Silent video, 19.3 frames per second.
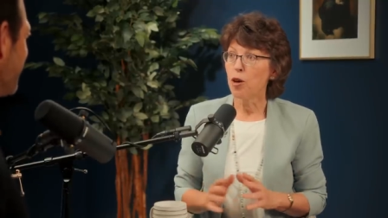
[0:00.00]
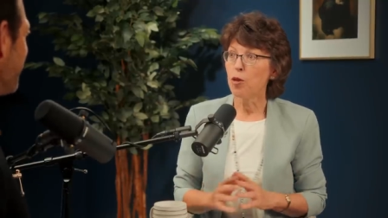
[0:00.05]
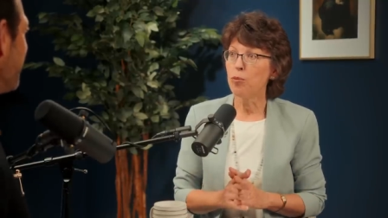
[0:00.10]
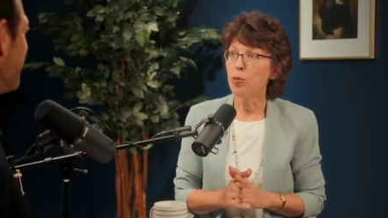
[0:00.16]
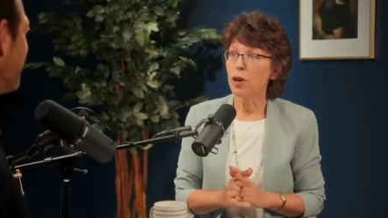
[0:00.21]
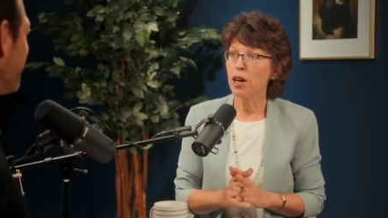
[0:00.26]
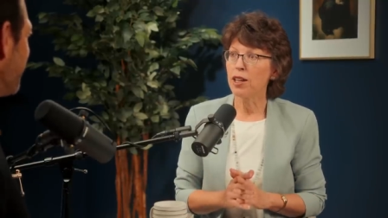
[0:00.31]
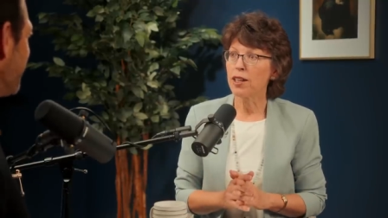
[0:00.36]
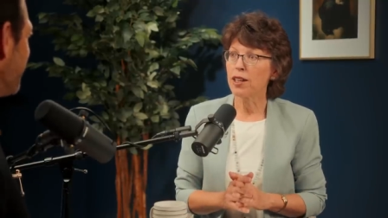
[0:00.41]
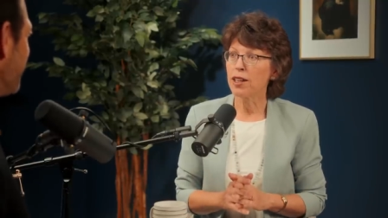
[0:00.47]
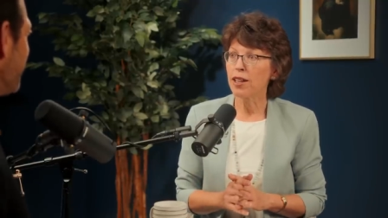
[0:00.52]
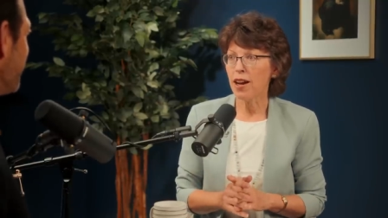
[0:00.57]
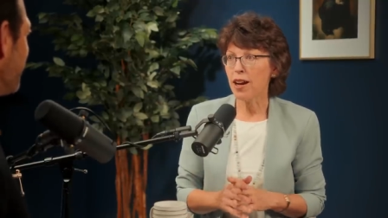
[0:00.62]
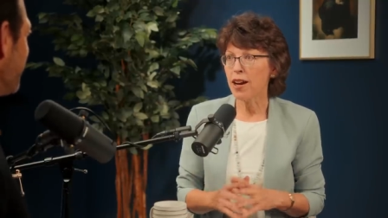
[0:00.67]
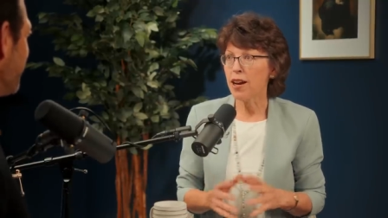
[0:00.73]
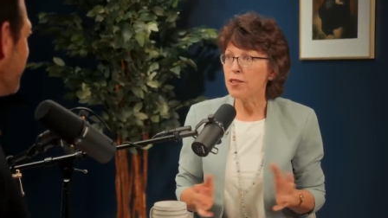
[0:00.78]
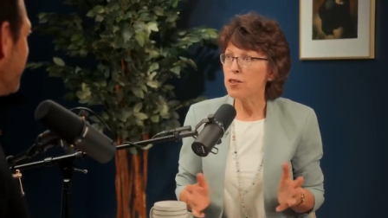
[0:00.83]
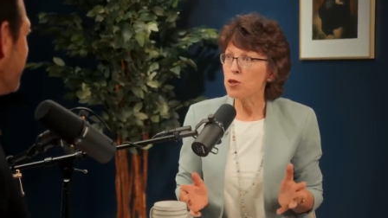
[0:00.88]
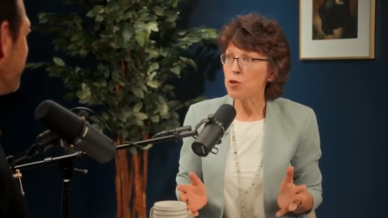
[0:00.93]
but I
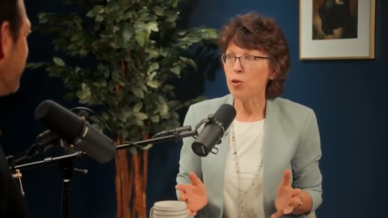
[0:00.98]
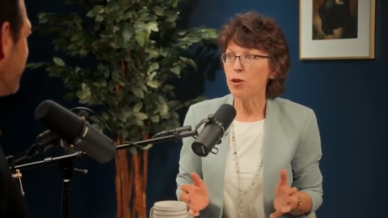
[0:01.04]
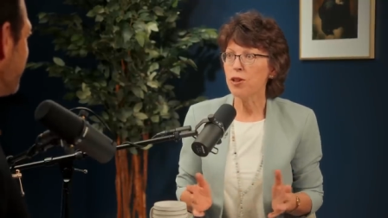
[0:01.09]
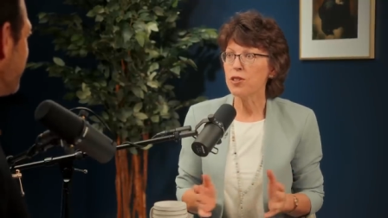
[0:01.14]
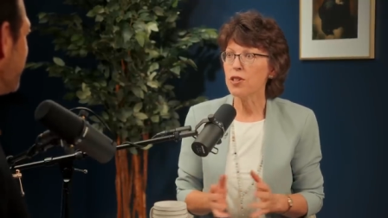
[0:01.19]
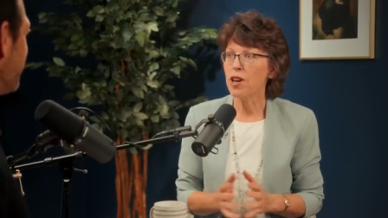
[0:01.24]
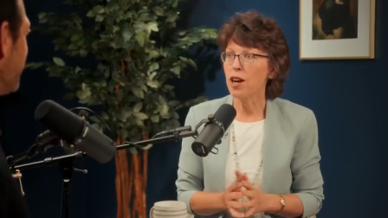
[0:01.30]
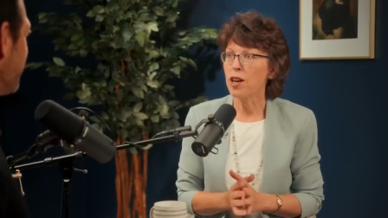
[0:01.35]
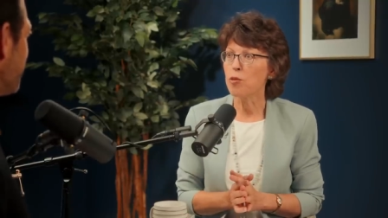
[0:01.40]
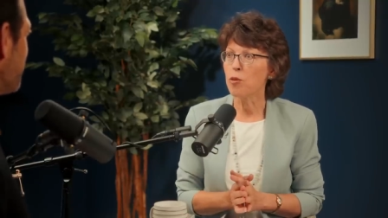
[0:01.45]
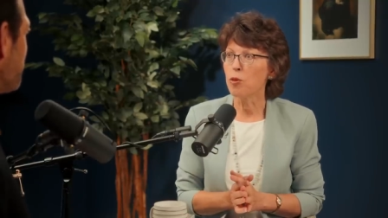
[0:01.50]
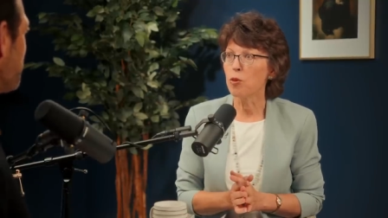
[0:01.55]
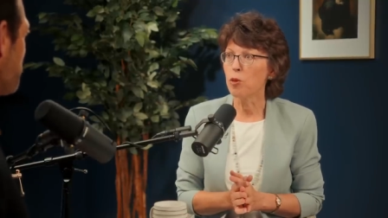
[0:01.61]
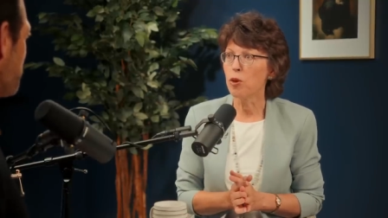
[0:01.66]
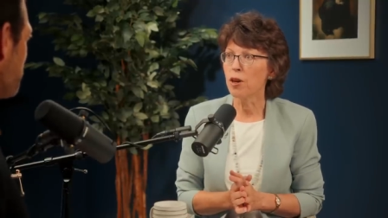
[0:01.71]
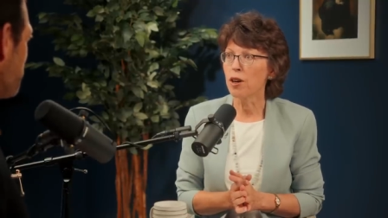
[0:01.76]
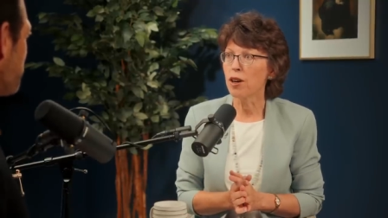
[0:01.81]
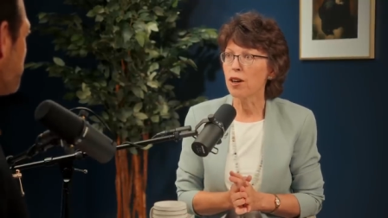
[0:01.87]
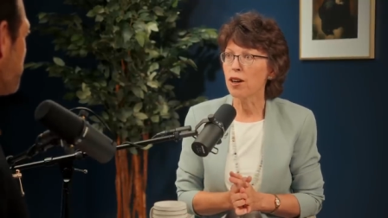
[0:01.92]
had this prayer time
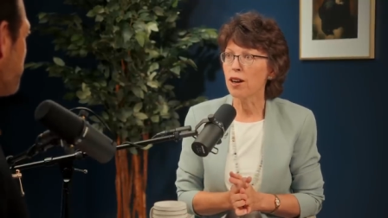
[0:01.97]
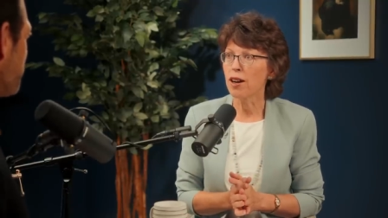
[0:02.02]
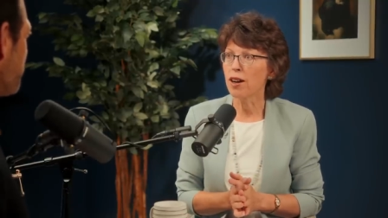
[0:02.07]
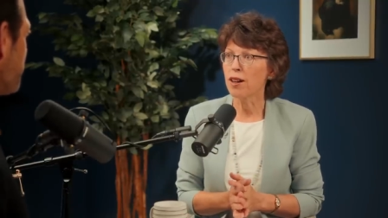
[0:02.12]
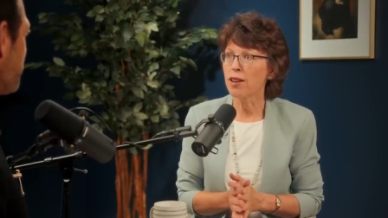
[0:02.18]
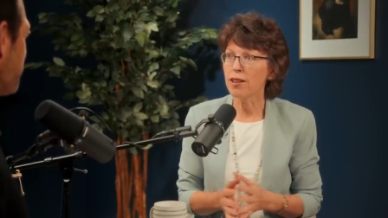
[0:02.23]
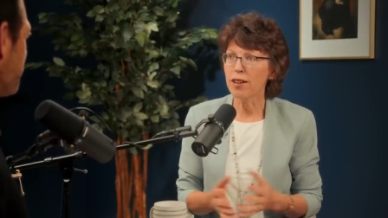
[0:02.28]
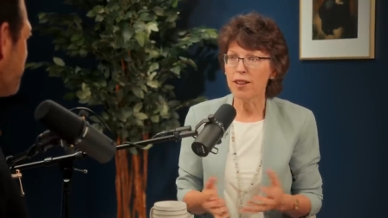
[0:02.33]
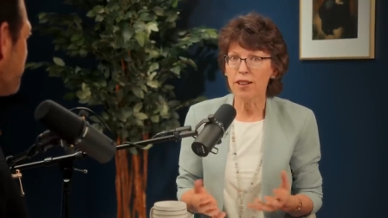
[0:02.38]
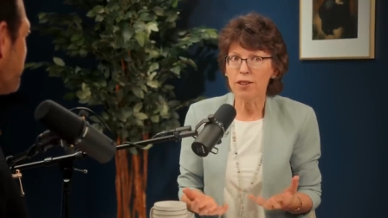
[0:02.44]
where uh,